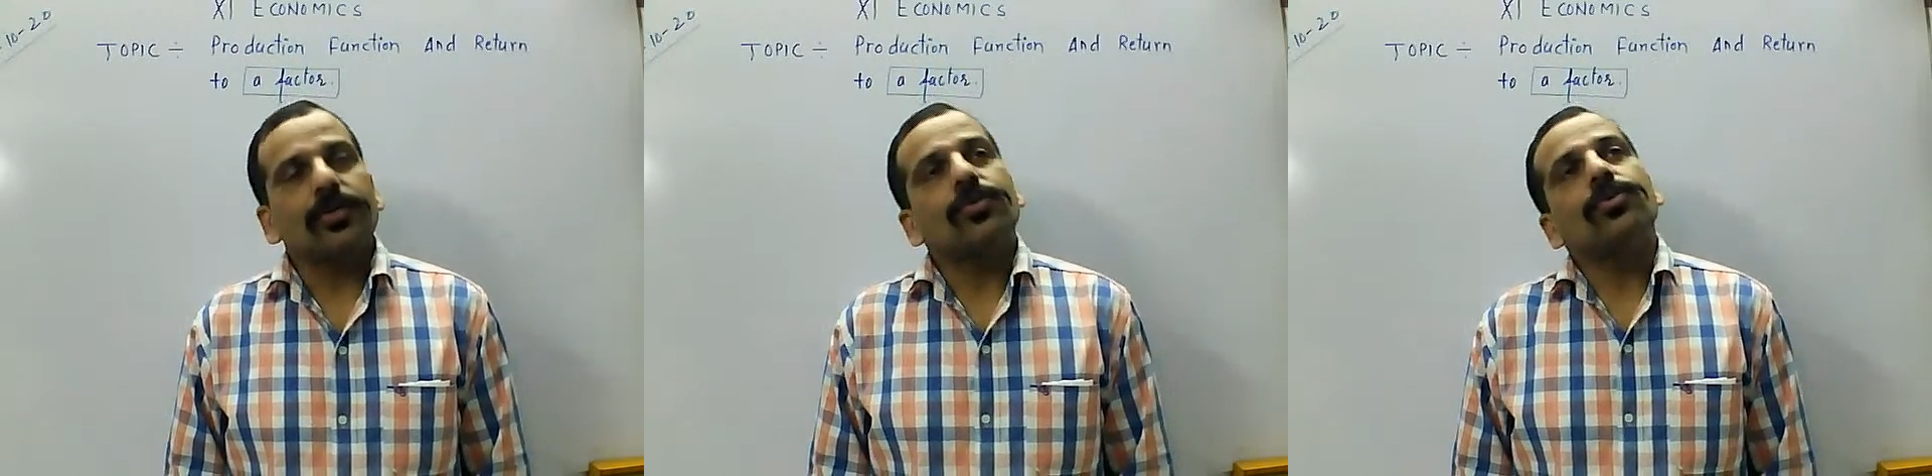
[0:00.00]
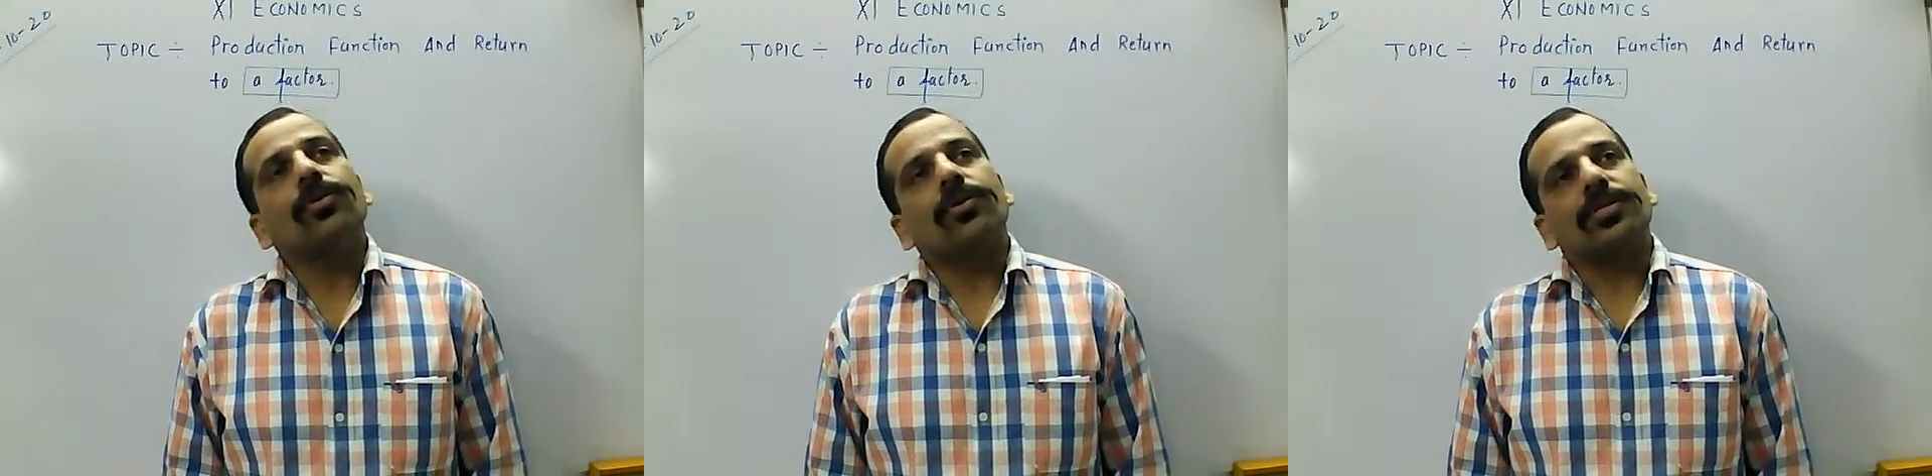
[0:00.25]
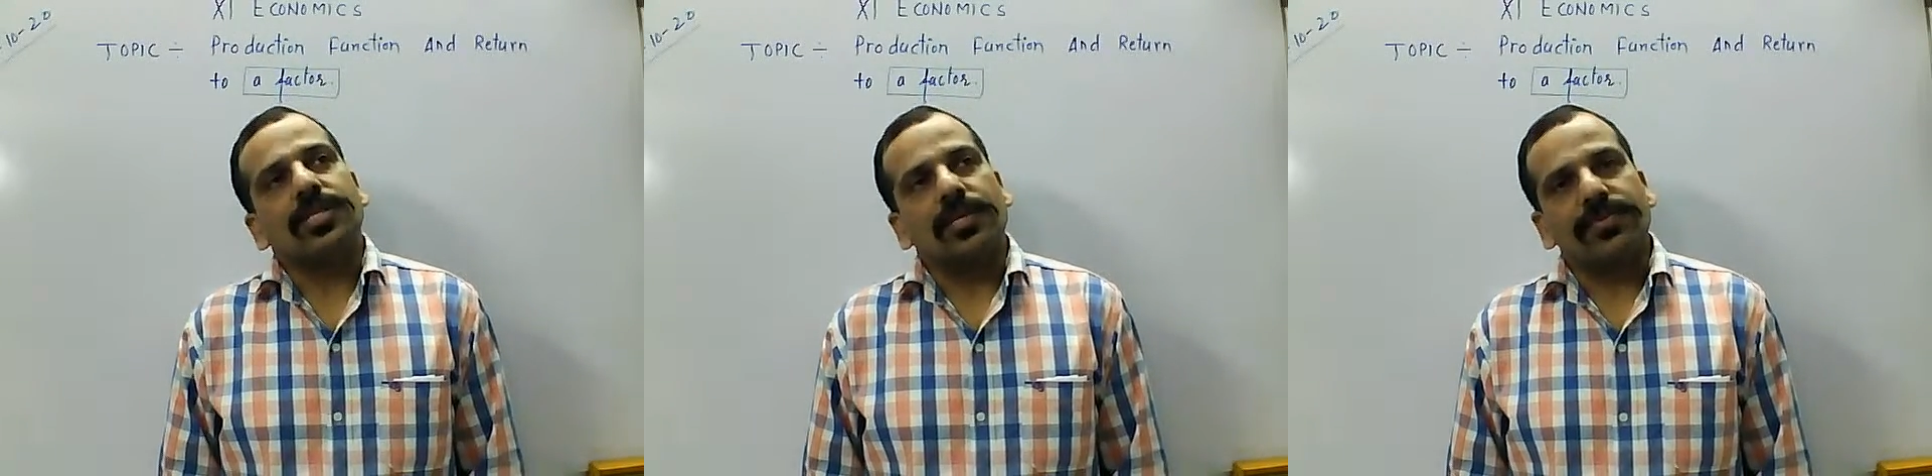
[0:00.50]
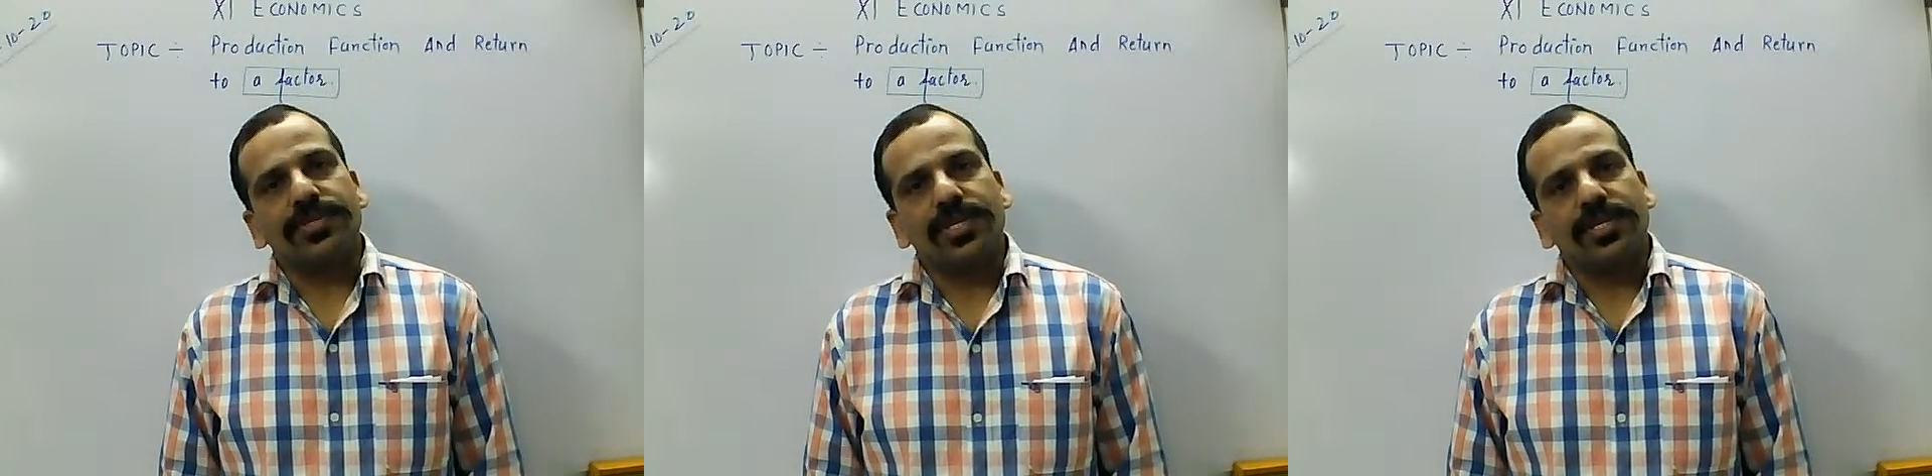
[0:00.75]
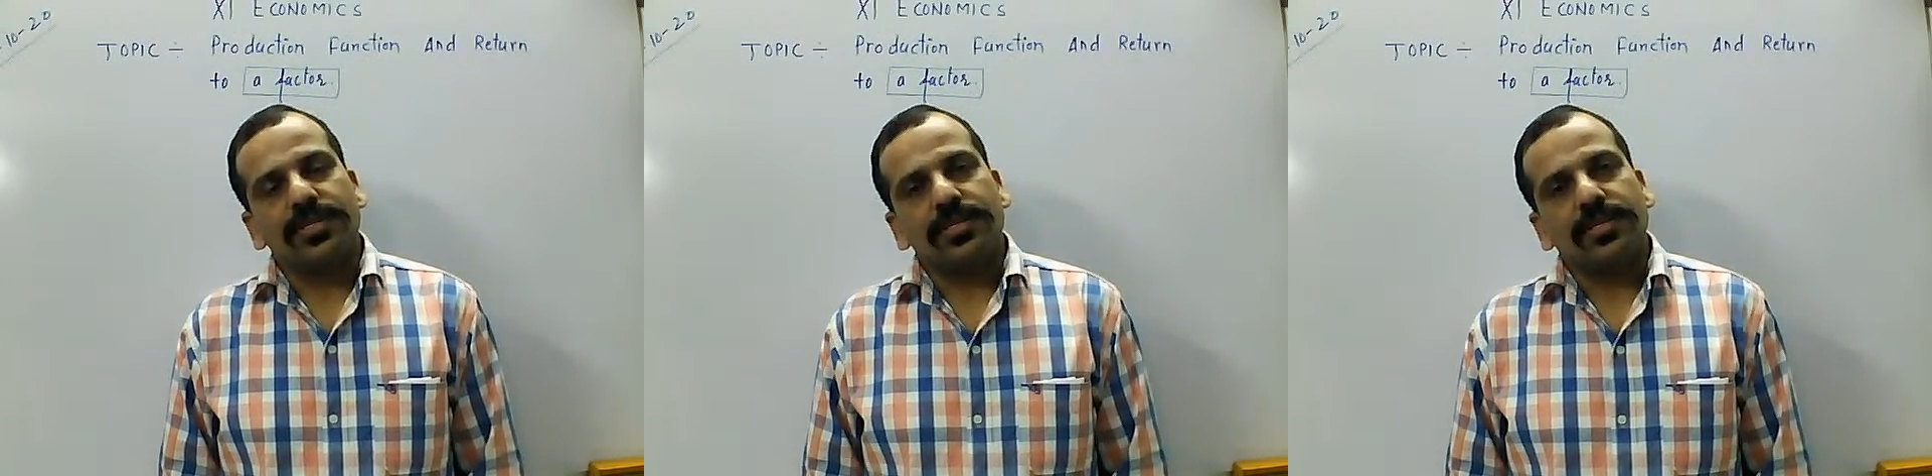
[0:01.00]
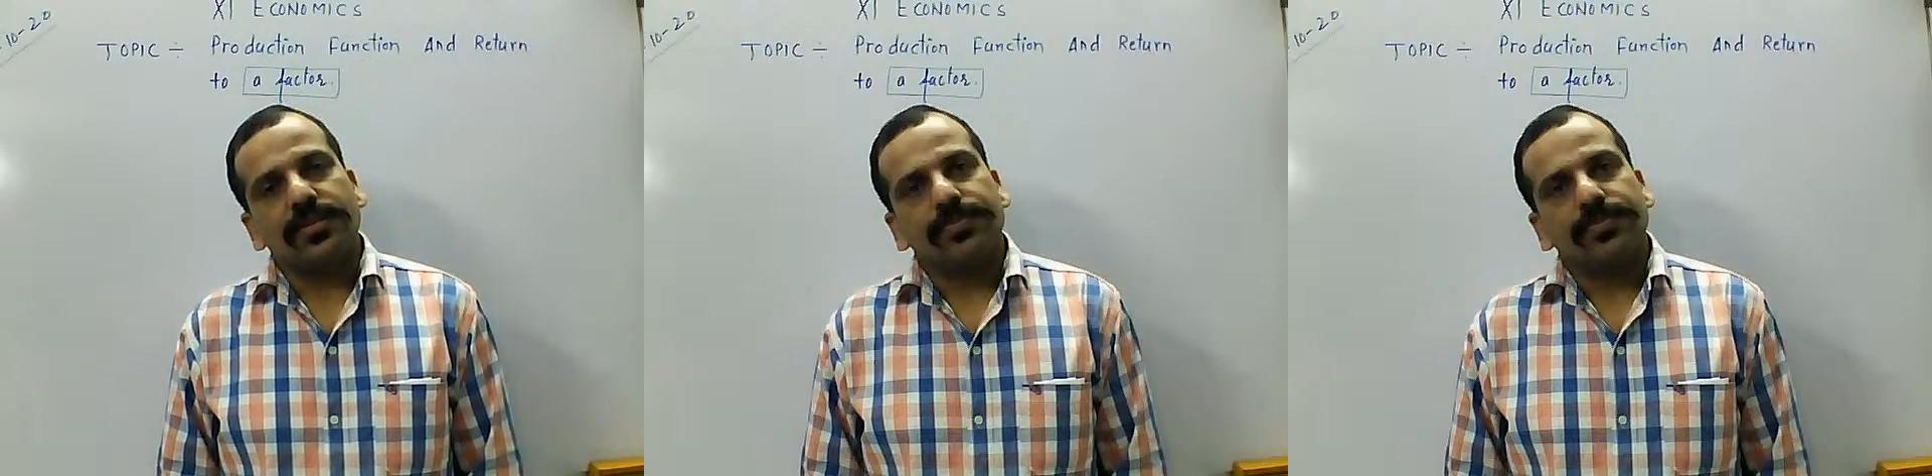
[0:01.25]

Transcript: good or services,